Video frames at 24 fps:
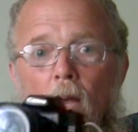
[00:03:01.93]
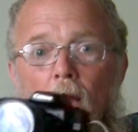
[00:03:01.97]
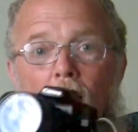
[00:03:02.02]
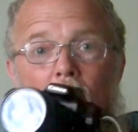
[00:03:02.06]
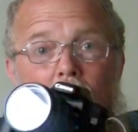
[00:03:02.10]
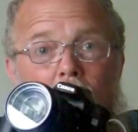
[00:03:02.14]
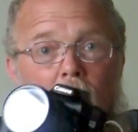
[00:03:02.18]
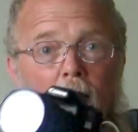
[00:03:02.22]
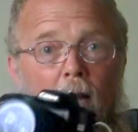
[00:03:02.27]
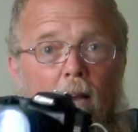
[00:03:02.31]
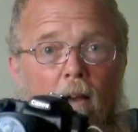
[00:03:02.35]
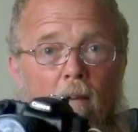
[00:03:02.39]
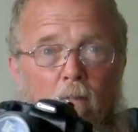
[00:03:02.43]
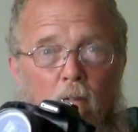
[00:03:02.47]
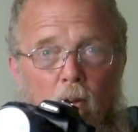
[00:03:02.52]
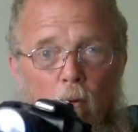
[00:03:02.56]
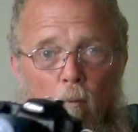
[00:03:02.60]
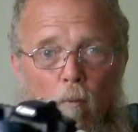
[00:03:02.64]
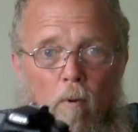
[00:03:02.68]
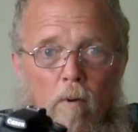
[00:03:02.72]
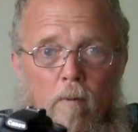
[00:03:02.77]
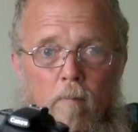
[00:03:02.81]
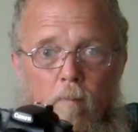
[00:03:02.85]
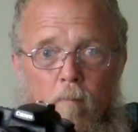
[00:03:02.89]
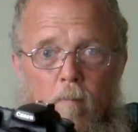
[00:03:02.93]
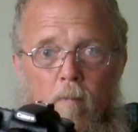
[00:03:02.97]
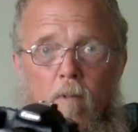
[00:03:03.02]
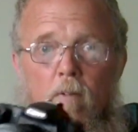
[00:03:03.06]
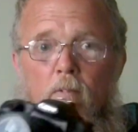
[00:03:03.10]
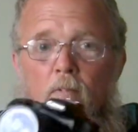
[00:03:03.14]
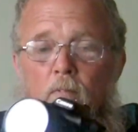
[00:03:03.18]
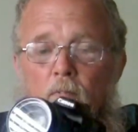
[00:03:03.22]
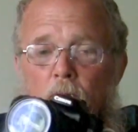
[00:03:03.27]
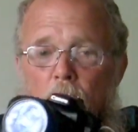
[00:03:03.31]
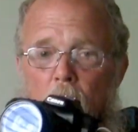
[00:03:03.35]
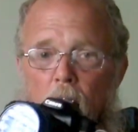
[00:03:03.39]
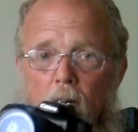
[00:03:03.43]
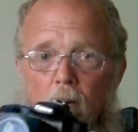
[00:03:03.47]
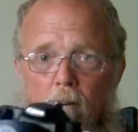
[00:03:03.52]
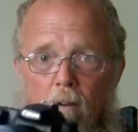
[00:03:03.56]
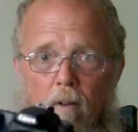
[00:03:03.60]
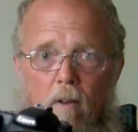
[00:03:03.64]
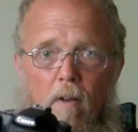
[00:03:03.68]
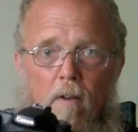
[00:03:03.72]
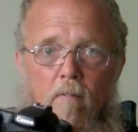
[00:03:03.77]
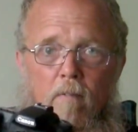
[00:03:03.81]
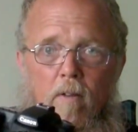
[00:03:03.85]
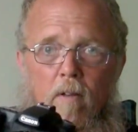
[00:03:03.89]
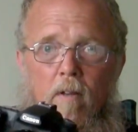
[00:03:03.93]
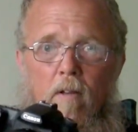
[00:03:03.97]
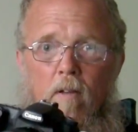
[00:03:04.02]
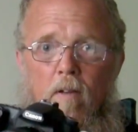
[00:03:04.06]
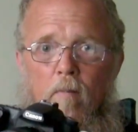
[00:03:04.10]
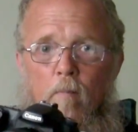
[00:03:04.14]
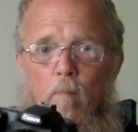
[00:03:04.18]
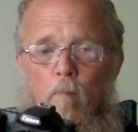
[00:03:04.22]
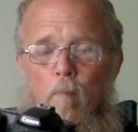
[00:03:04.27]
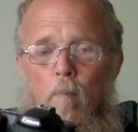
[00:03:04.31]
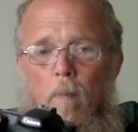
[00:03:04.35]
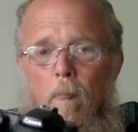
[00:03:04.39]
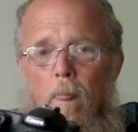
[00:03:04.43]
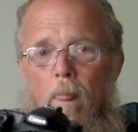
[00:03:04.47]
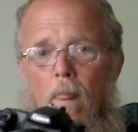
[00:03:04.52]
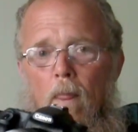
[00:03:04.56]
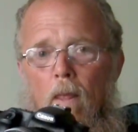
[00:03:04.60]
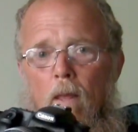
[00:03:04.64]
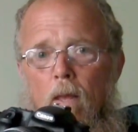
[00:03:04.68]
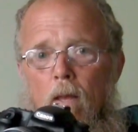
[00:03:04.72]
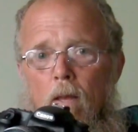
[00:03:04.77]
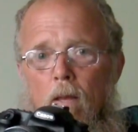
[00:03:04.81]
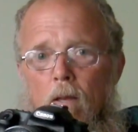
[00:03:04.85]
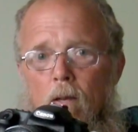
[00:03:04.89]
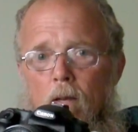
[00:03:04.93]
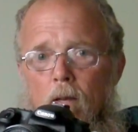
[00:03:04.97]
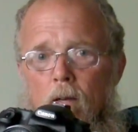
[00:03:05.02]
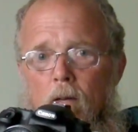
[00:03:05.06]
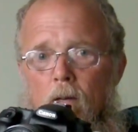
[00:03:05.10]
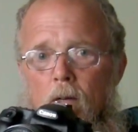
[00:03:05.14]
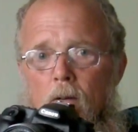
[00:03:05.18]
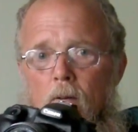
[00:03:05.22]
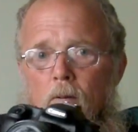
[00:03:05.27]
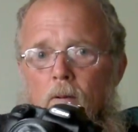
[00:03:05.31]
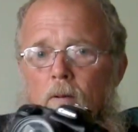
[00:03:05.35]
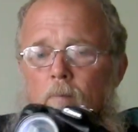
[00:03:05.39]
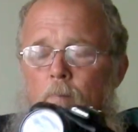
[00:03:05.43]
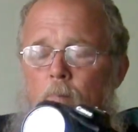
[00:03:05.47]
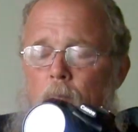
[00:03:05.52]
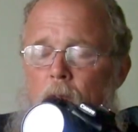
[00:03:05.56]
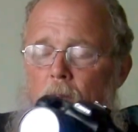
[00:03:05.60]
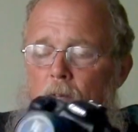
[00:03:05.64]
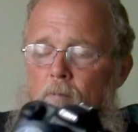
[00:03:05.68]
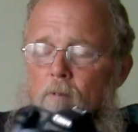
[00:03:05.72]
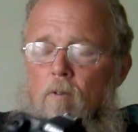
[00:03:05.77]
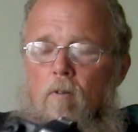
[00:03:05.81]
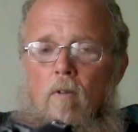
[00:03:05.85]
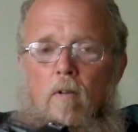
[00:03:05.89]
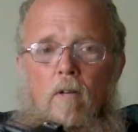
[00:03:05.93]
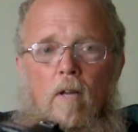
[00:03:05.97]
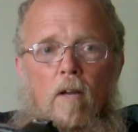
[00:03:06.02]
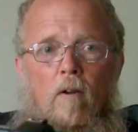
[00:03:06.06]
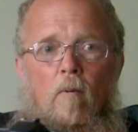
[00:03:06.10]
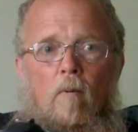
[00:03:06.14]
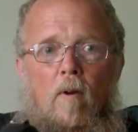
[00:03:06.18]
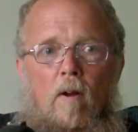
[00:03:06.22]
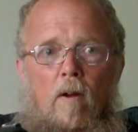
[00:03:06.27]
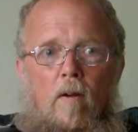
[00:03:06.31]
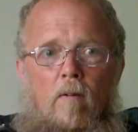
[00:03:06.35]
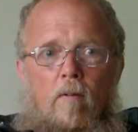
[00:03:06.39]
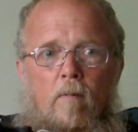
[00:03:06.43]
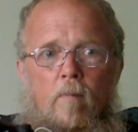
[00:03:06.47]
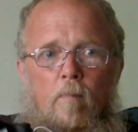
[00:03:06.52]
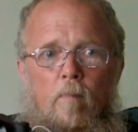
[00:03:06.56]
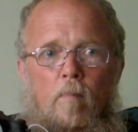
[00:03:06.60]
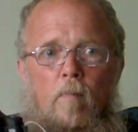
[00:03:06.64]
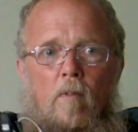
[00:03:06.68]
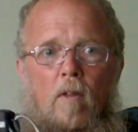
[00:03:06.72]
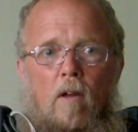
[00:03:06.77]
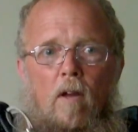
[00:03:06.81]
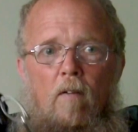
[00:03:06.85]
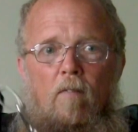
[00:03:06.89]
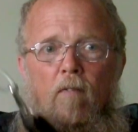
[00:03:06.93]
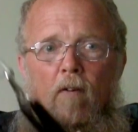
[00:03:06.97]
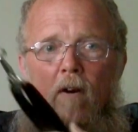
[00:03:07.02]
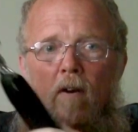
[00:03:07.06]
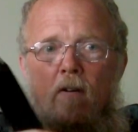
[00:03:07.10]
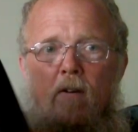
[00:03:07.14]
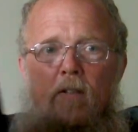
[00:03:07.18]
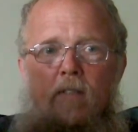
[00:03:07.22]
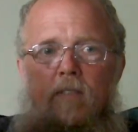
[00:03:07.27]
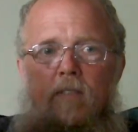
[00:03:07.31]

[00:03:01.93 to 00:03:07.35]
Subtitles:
and a heavy one. It's very heavy. Well, after looking around, I found a